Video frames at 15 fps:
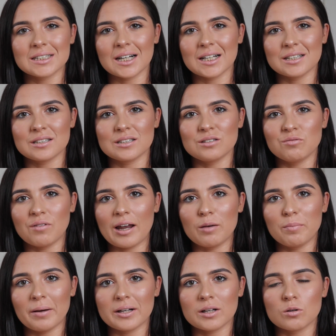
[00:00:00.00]
started to
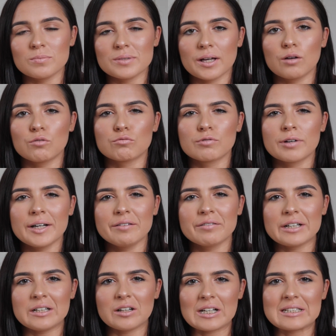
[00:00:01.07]
develop and it comes out
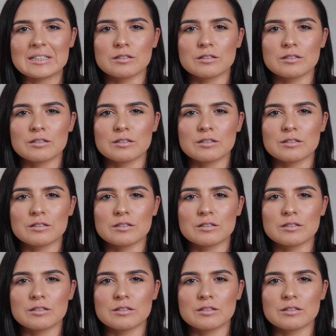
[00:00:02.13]
really nice.